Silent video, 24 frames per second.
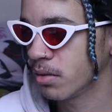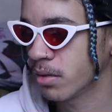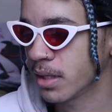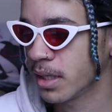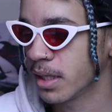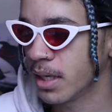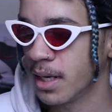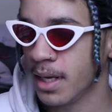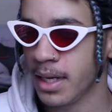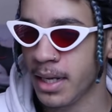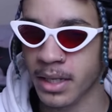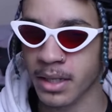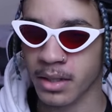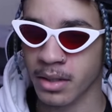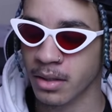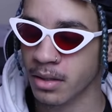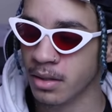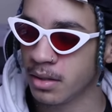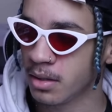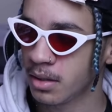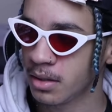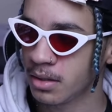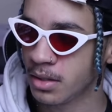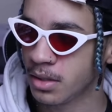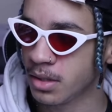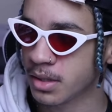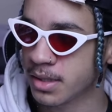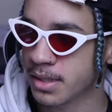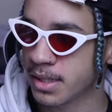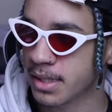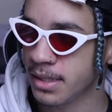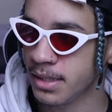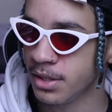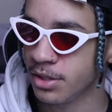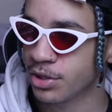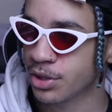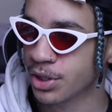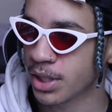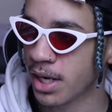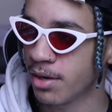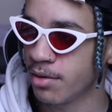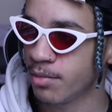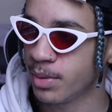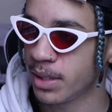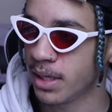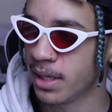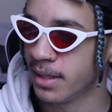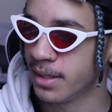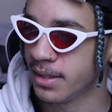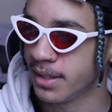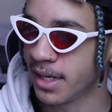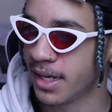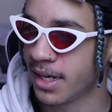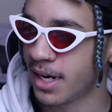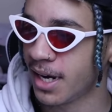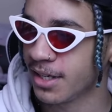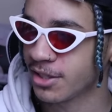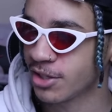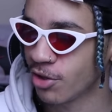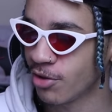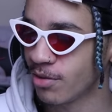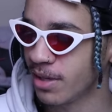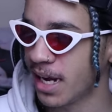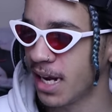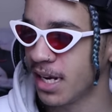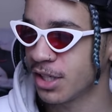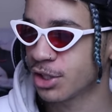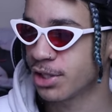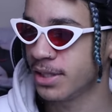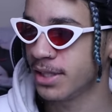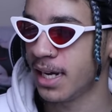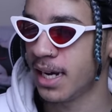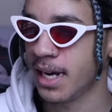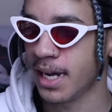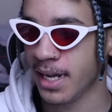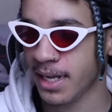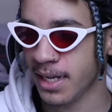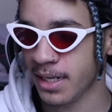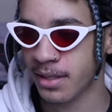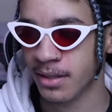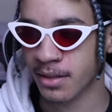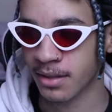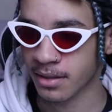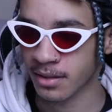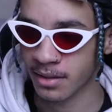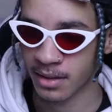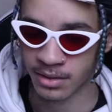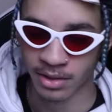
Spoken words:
I don't care. I hate her. And it's, usually I would be like, yeah, I don't actually. I hate her.